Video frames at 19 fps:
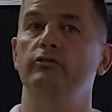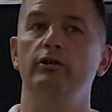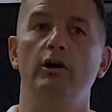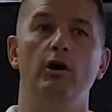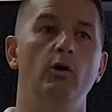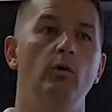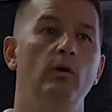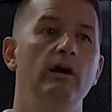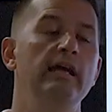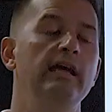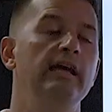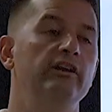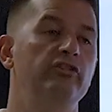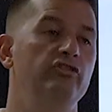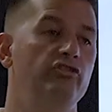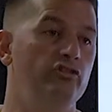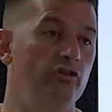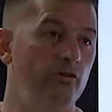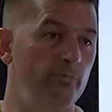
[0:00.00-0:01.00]
So
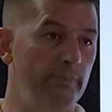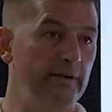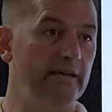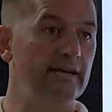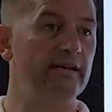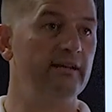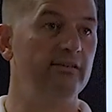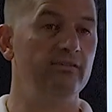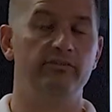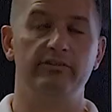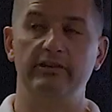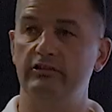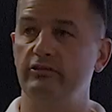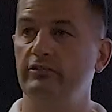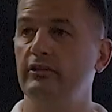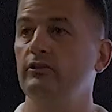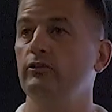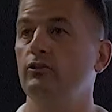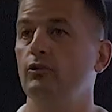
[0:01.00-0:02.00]
it should be
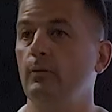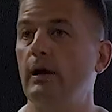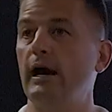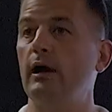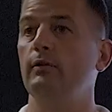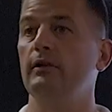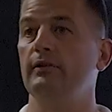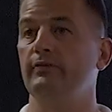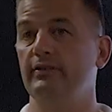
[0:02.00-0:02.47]
consistent throughout.